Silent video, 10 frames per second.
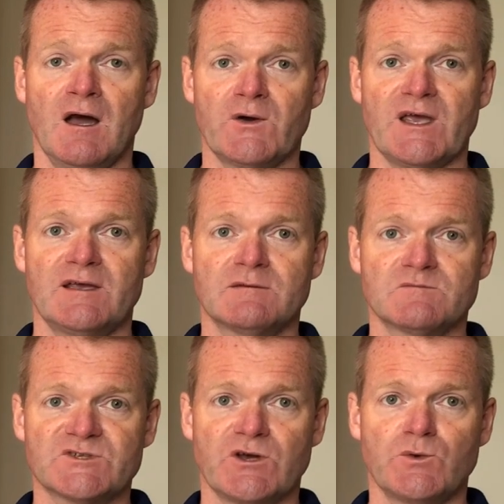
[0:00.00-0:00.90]
Okay,
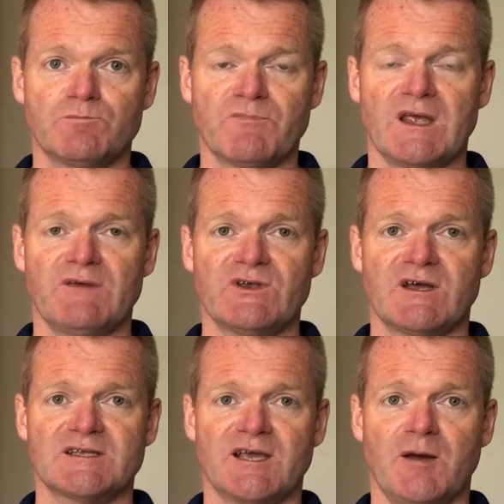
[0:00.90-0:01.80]
so if you'd
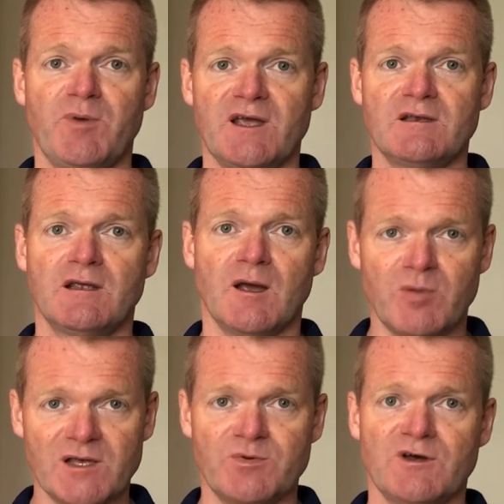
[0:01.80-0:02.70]
like to get a pen, a
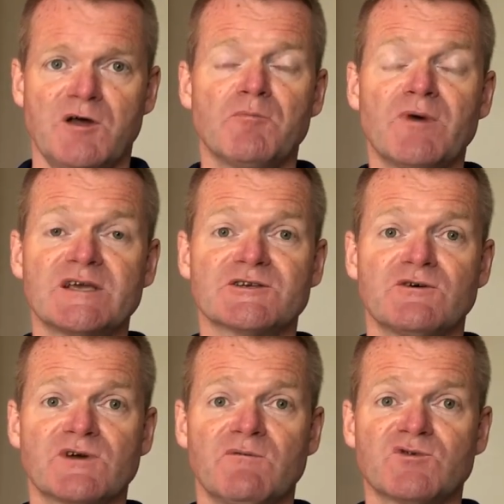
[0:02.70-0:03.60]
paper, make
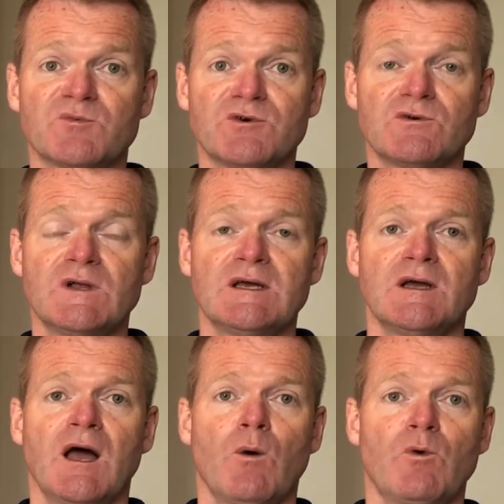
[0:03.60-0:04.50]
yourself comfortable,
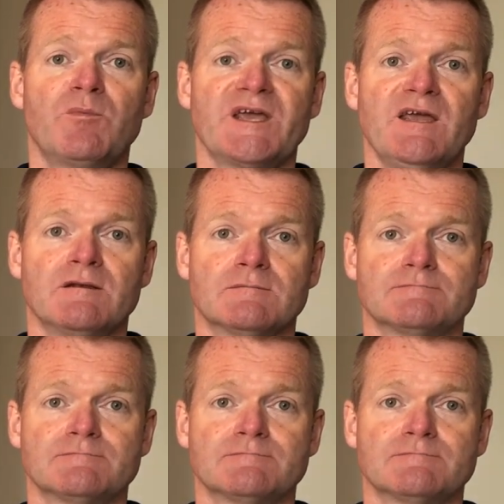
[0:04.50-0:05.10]
we'll begin.